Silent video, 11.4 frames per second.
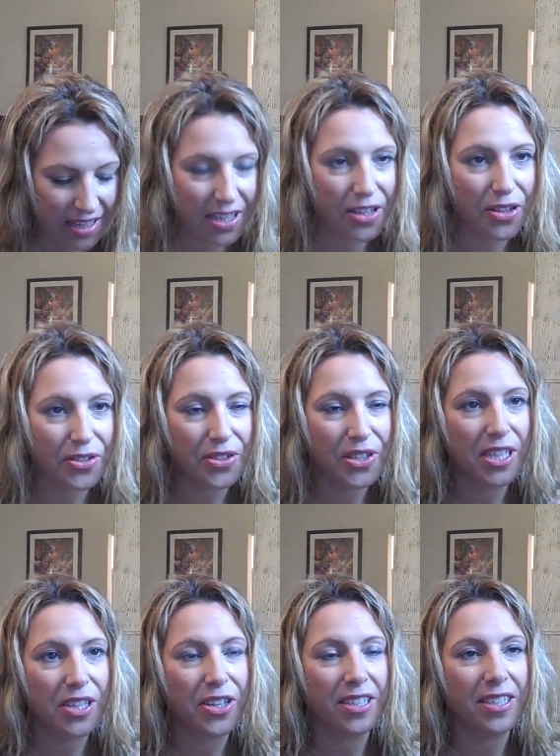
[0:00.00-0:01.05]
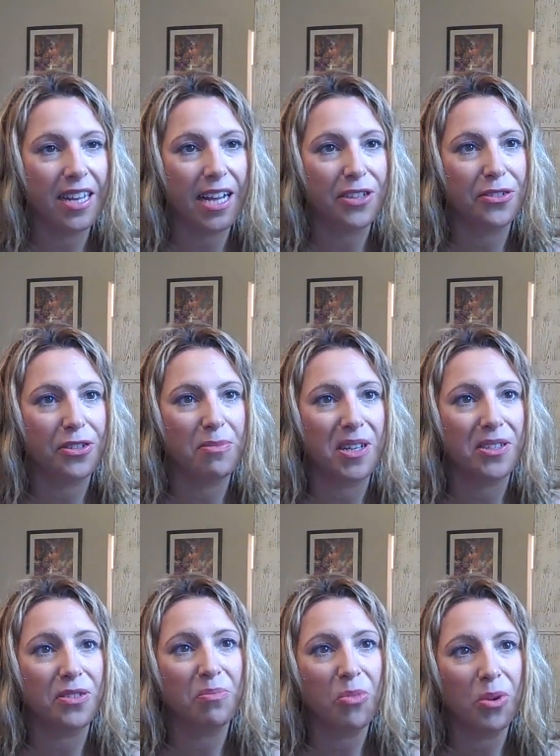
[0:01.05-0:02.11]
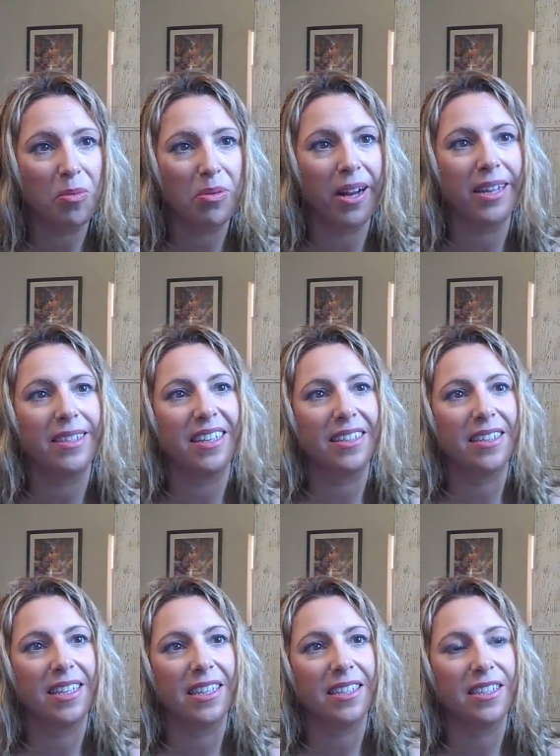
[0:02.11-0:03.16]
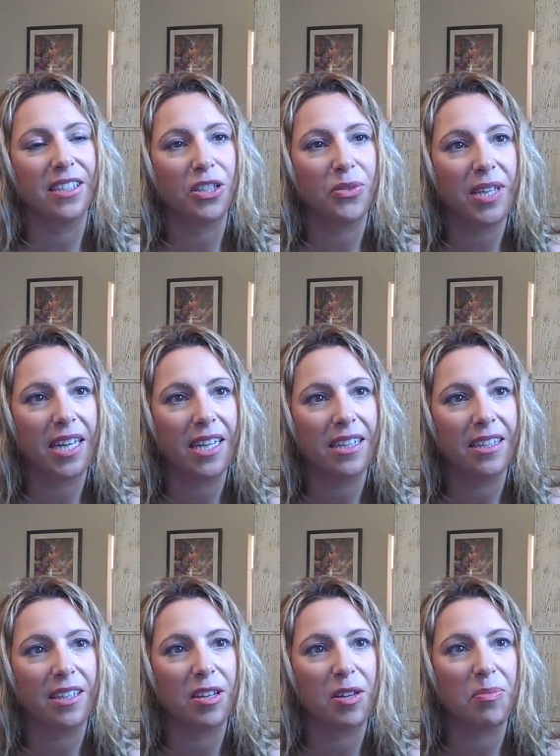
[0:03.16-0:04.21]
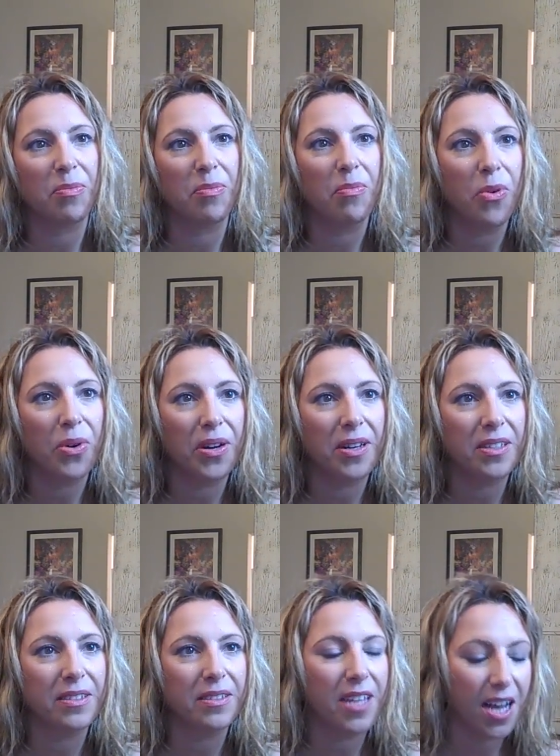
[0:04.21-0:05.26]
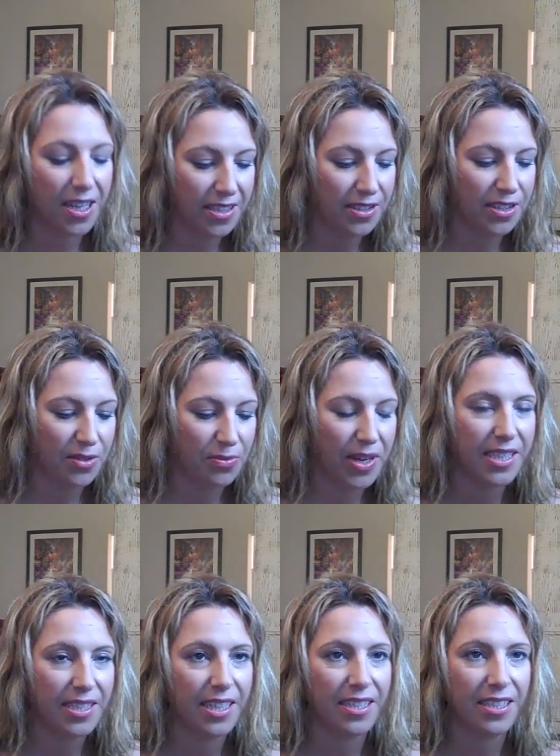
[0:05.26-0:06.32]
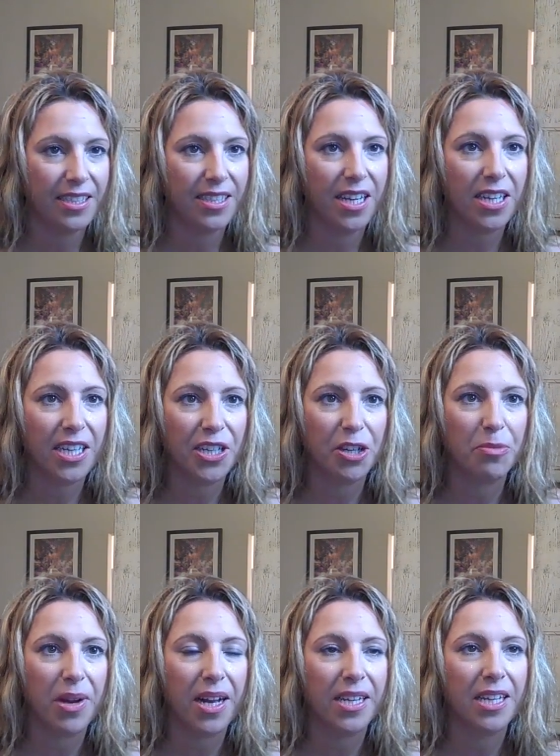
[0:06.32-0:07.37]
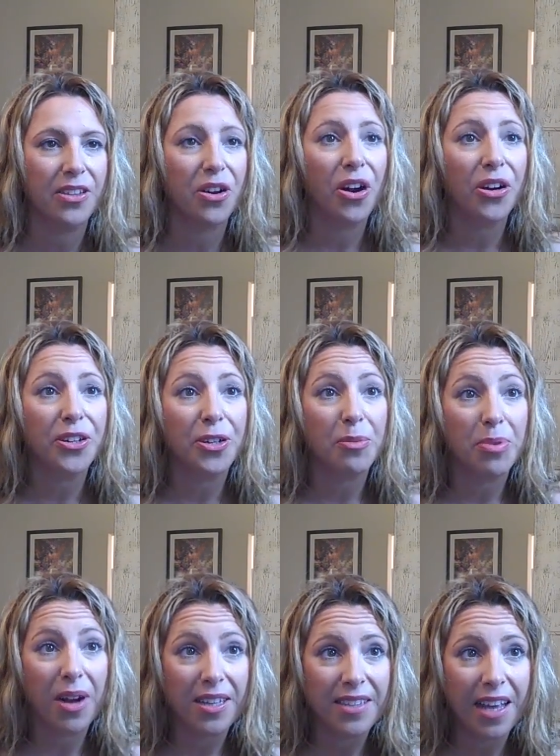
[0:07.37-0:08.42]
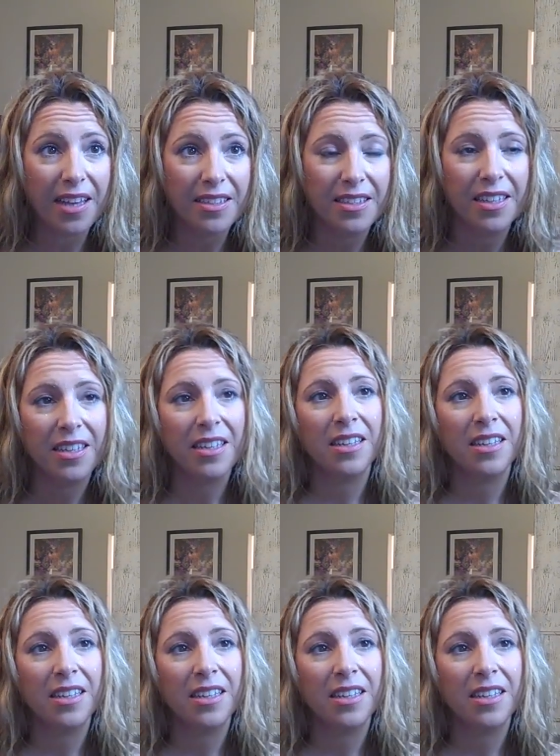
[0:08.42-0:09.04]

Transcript: the closer that you get to natural, the better. The more processed things that you eat, the more toxins and waste get stuck in your body. They're harder to process.